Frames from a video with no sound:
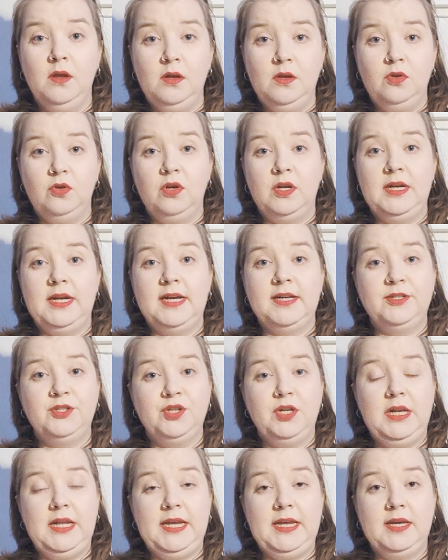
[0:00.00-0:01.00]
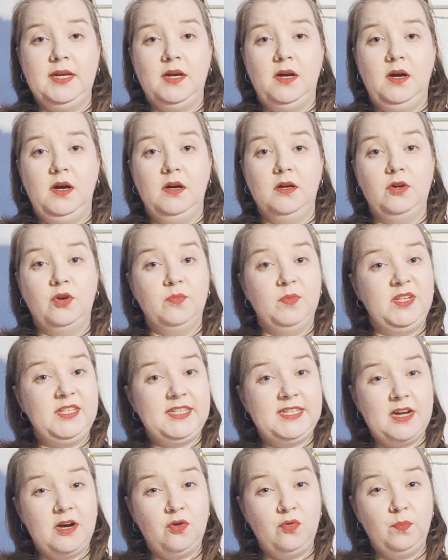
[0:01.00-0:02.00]
You can actually comment
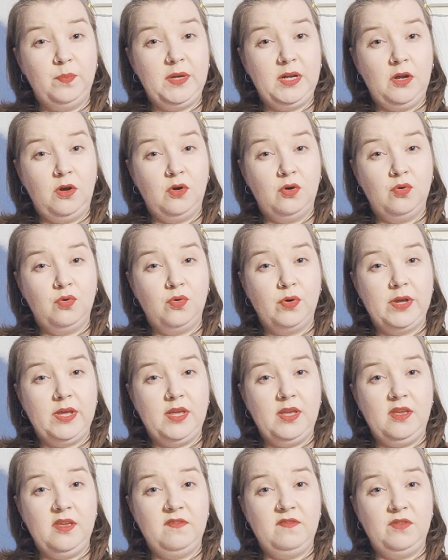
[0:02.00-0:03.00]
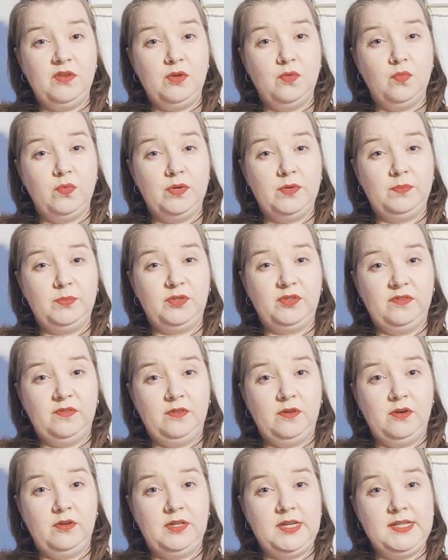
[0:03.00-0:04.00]
down below if you would
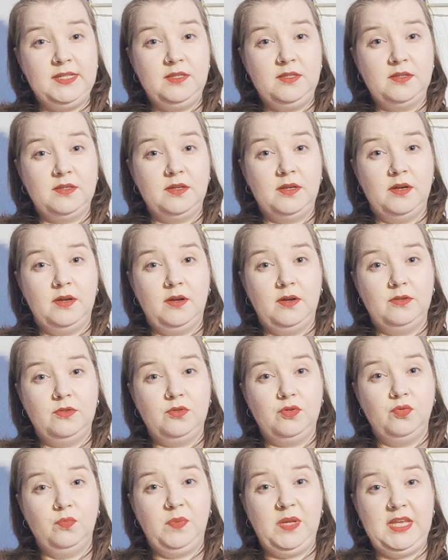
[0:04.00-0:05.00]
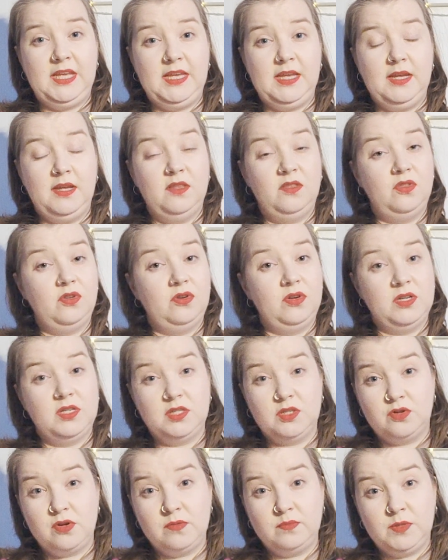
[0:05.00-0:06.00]
prefer it to be in the
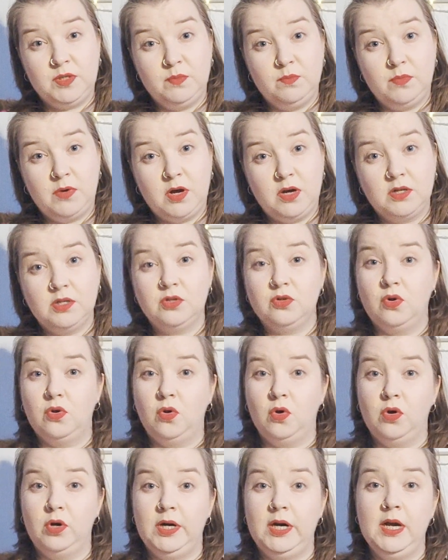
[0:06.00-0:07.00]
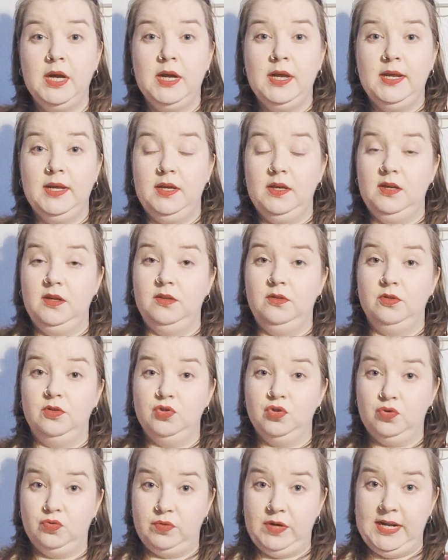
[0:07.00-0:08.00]
description box or in the
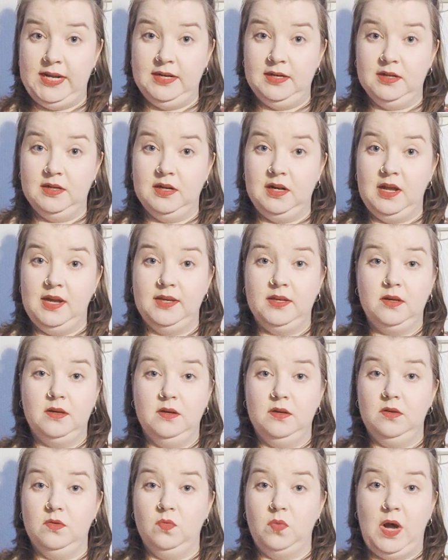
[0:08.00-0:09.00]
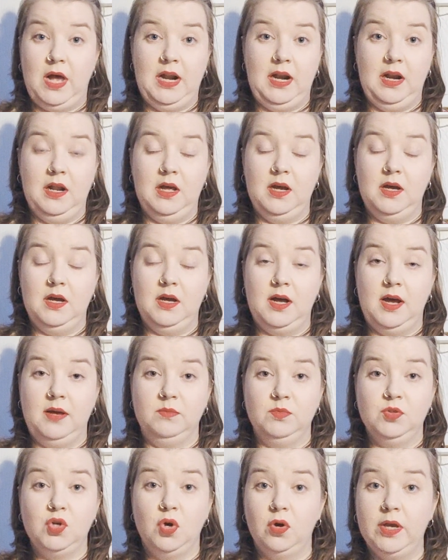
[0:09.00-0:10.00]
screen, like while I'm
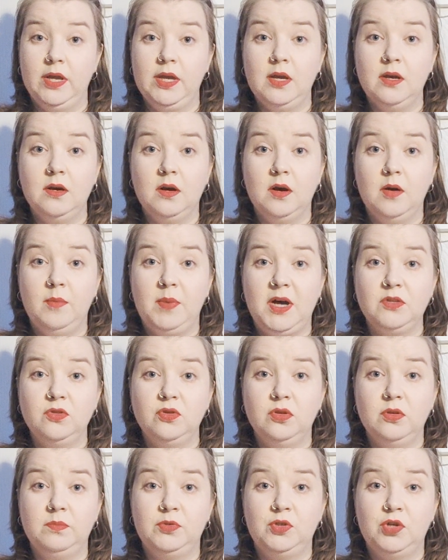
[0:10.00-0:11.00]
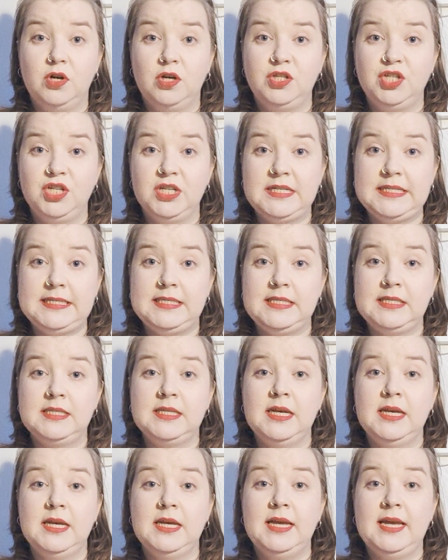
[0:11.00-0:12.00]
talking about the
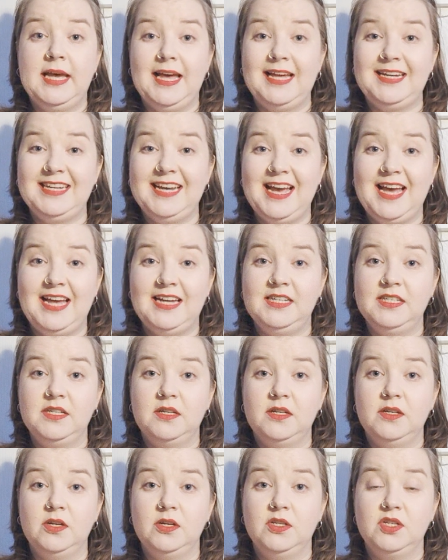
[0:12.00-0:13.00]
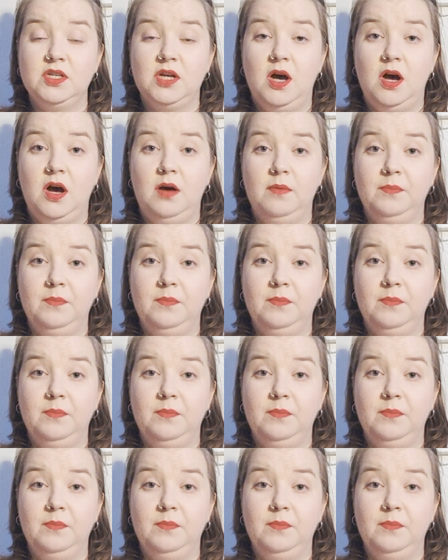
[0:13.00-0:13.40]
projects at hand, because